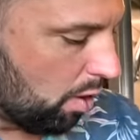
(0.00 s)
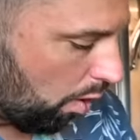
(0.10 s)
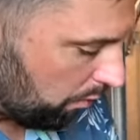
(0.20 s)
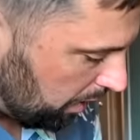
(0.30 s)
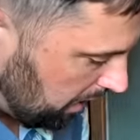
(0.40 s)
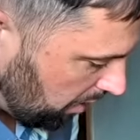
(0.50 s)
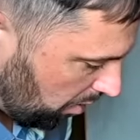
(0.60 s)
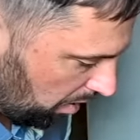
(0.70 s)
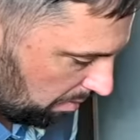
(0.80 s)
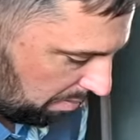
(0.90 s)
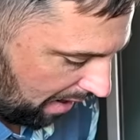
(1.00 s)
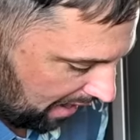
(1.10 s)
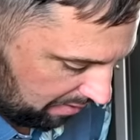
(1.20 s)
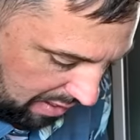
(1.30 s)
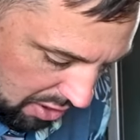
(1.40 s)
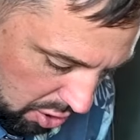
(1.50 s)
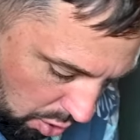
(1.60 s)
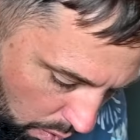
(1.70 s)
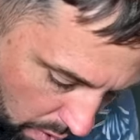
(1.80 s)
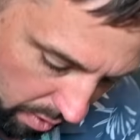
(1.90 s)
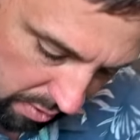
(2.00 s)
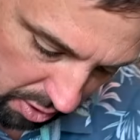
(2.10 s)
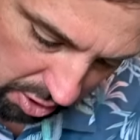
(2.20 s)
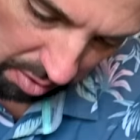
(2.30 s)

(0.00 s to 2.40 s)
Over here by the door, there's